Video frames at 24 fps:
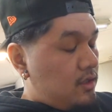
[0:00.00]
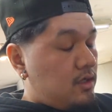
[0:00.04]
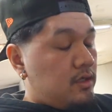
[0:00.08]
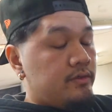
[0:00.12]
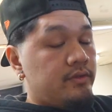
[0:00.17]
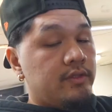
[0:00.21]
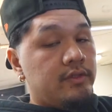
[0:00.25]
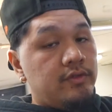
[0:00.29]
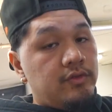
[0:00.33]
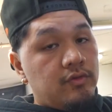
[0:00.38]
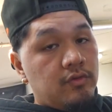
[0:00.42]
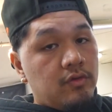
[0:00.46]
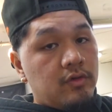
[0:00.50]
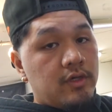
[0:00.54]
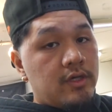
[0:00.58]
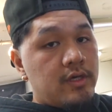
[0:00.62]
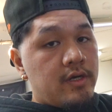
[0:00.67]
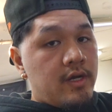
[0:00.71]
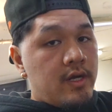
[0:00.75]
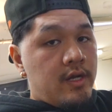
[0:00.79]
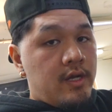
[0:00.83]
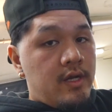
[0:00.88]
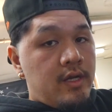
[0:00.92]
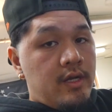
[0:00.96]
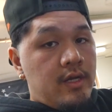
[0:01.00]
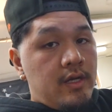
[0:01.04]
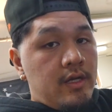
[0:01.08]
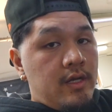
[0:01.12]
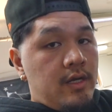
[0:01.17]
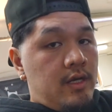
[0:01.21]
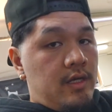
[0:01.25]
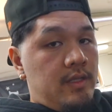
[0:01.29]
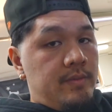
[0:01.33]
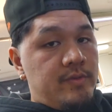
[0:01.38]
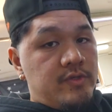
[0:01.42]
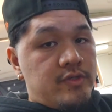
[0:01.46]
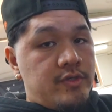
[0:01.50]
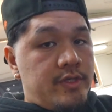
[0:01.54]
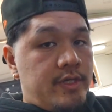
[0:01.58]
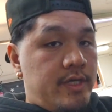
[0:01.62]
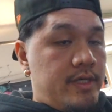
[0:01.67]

on the door. Let me show you